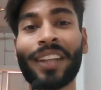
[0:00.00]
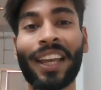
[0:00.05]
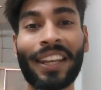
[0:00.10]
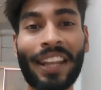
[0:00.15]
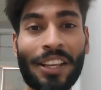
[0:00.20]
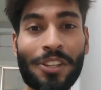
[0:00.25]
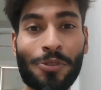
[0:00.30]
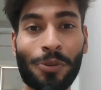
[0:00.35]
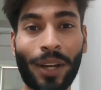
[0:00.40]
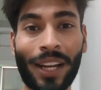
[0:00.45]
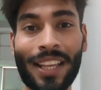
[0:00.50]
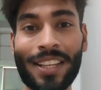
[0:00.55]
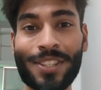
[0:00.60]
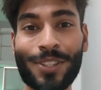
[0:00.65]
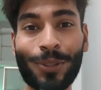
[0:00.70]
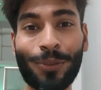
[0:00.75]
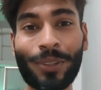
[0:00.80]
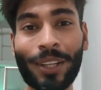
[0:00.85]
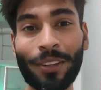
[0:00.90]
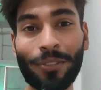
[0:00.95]
Next one
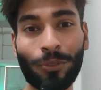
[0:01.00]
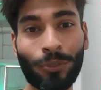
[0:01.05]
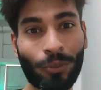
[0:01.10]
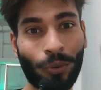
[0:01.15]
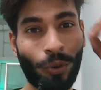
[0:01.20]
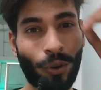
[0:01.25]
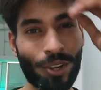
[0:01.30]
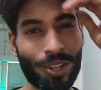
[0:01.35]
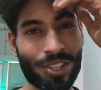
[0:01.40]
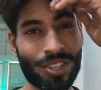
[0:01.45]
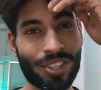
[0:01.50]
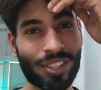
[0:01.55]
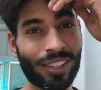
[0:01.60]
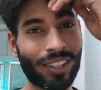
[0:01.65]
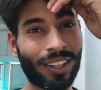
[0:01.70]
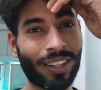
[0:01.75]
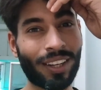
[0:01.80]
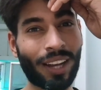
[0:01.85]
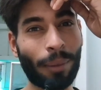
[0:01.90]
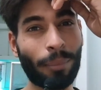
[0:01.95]
is you can watch,
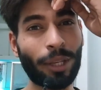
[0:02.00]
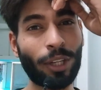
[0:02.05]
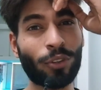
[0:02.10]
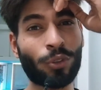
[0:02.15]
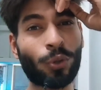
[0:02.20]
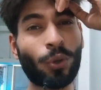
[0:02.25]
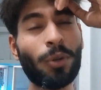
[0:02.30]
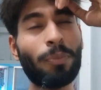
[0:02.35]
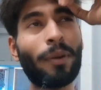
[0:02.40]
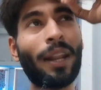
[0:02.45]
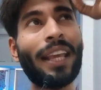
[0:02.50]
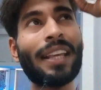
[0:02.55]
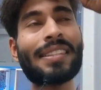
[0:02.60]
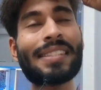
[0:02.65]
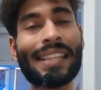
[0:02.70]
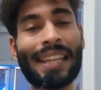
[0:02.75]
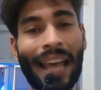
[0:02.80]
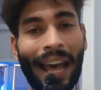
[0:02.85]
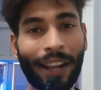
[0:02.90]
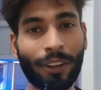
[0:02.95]
role-playing
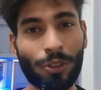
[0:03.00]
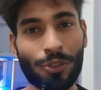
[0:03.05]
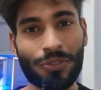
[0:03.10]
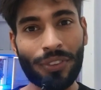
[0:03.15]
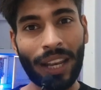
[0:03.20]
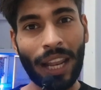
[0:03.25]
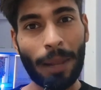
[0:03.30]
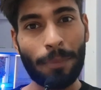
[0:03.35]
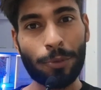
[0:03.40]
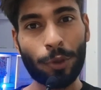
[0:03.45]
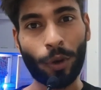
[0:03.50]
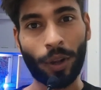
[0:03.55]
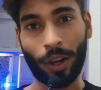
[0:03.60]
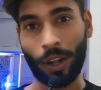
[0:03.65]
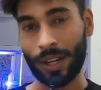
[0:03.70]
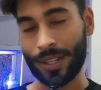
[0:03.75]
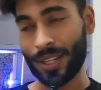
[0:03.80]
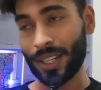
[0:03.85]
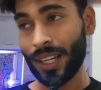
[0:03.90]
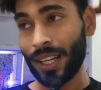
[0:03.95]
scenarios will help you a
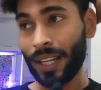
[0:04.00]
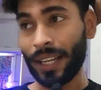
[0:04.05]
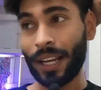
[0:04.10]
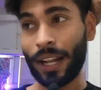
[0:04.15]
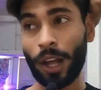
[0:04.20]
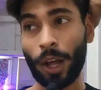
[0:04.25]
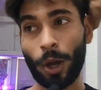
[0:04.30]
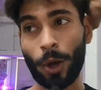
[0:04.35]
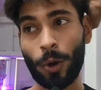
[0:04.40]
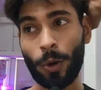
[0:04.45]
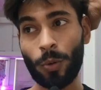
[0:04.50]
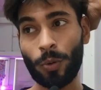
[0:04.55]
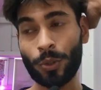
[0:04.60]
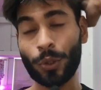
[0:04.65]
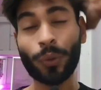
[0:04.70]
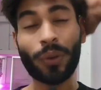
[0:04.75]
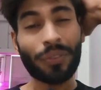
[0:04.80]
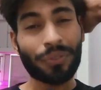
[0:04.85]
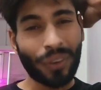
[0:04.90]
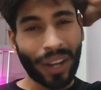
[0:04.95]
lot. Now,
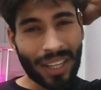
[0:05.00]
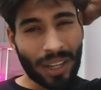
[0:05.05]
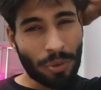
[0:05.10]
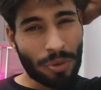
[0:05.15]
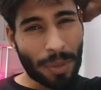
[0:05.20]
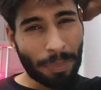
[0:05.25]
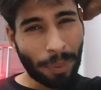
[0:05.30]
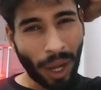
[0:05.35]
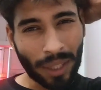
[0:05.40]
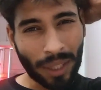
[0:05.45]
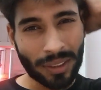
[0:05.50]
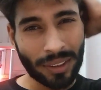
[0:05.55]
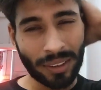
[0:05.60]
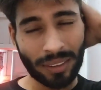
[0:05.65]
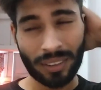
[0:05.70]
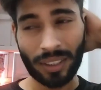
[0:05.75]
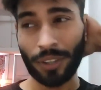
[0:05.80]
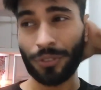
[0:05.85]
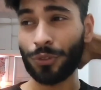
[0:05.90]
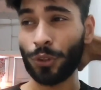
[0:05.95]
you can find out a
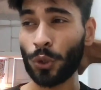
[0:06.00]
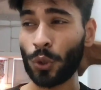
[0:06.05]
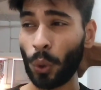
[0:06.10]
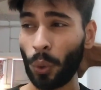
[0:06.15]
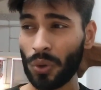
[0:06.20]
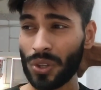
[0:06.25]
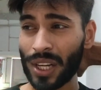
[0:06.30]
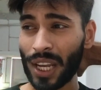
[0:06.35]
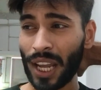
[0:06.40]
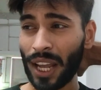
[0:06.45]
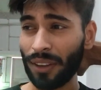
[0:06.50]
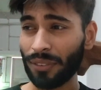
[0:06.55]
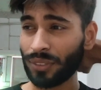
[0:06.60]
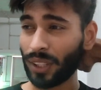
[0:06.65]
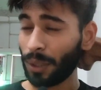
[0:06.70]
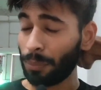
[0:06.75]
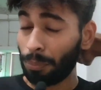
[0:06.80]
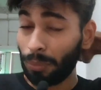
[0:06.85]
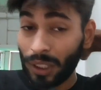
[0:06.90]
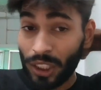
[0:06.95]
partner. If you don't have,
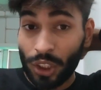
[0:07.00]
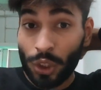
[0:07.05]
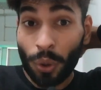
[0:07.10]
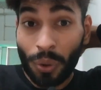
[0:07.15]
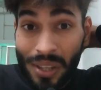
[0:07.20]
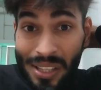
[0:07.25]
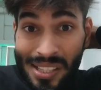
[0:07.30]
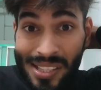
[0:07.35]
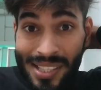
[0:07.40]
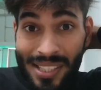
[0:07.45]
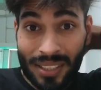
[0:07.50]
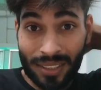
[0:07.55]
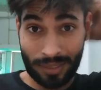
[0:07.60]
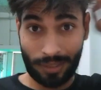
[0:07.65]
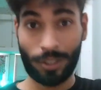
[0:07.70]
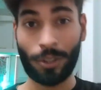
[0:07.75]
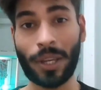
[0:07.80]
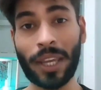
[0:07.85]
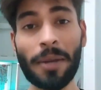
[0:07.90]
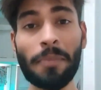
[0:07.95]
then be yours.
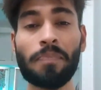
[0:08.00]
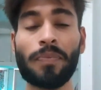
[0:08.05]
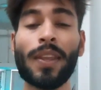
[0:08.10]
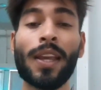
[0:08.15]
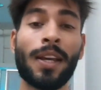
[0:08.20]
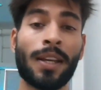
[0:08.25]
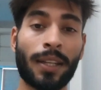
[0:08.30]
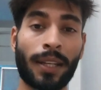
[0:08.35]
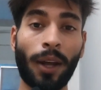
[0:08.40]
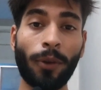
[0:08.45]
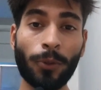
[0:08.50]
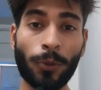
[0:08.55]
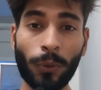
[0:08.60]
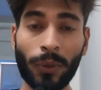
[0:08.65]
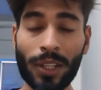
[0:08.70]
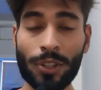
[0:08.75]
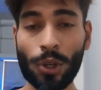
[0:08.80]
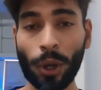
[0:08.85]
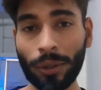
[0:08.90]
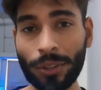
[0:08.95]
Okay. Now you
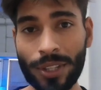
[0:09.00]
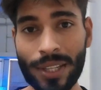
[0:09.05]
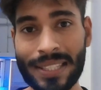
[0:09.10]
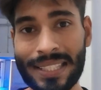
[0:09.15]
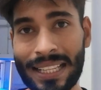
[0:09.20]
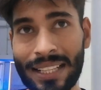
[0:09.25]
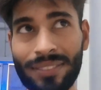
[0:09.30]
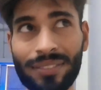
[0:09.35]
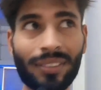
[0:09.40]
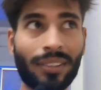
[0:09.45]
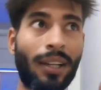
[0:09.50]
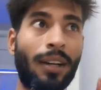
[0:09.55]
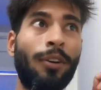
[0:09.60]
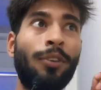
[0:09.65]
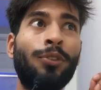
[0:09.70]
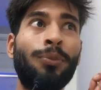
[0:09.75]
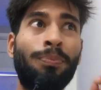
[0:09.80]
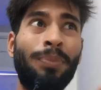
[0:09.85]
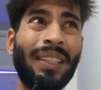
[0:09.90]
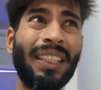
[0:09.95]
can talk to yourself,
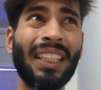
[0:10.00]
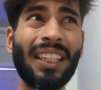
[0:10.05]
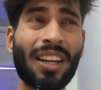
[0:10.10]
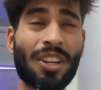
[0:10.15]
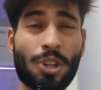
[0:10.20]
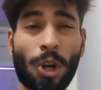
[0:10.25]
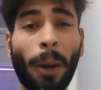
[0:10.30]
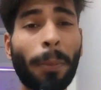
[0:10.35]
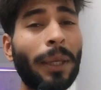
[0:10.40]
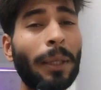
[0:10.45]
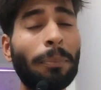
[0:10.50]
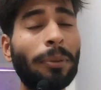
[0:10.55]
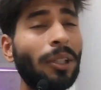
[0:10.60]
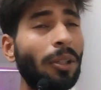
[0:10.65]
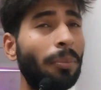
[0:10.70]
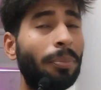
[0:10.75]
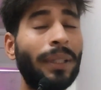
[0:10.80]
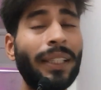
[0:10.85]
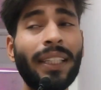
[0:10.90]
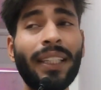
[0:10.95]
be a
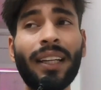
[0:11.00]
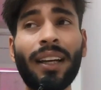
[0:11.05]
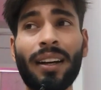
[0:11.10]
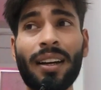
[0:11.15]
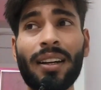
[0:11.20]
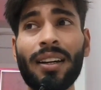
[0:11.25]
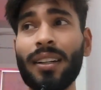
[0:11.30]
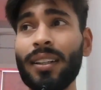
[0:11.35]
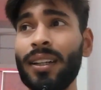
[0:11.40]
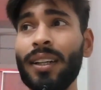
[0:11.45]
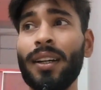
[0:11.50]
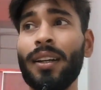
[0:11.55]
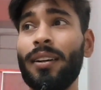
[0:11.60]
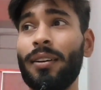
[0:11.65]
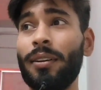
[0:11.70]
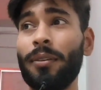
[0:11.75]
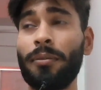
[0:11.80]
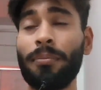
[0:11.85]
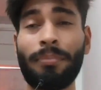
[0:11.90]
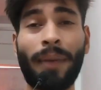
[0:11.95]
shopkeeper, be
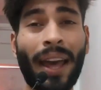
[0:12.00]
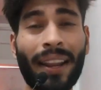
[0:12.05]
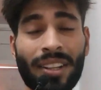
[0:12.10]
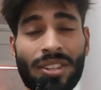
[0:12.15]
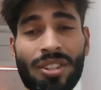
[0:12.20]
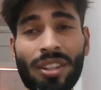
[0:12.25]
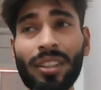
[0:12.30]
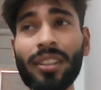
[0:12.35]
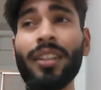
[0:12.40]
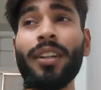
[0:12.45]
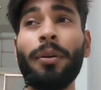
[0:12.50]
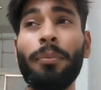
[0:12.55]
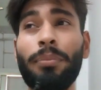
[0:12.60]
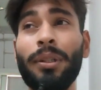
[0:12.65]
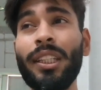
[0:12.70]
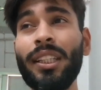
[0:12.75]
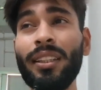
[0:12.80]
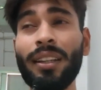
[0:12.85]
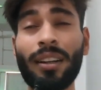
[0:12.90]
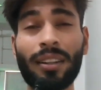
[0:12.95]
a manager,
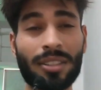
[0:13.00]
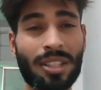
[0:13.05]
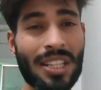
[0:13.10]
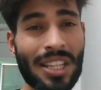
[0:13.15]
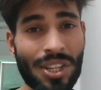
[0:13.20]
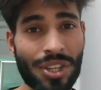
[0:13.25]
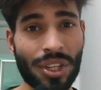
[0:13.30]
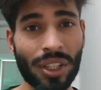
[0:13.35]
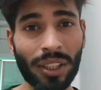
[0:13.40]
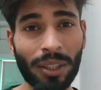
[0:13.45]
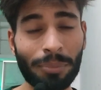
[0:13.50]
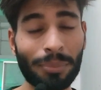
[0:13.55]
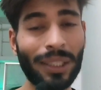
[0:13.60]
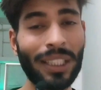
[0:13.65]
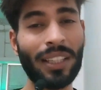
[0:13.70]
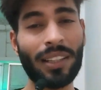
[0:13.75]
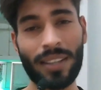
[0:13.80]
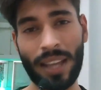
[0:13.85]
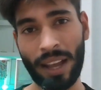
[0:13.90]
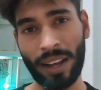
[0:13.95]
be a teacher,
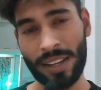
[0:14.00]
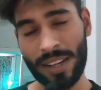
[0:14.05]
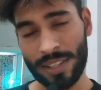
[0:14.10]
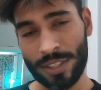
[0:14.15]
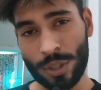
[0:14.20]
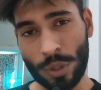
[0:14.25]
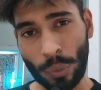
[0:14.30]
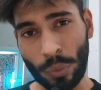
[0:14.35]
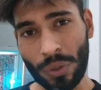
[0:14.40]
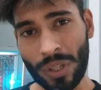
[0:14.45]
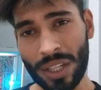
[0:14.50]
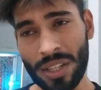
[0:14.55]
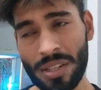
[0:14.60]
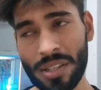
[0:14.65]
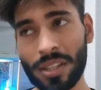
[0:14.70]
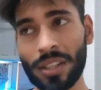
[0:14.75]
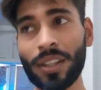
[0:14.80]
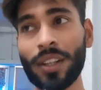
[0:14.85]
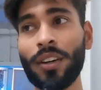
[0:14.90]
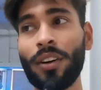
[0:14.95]
be a student,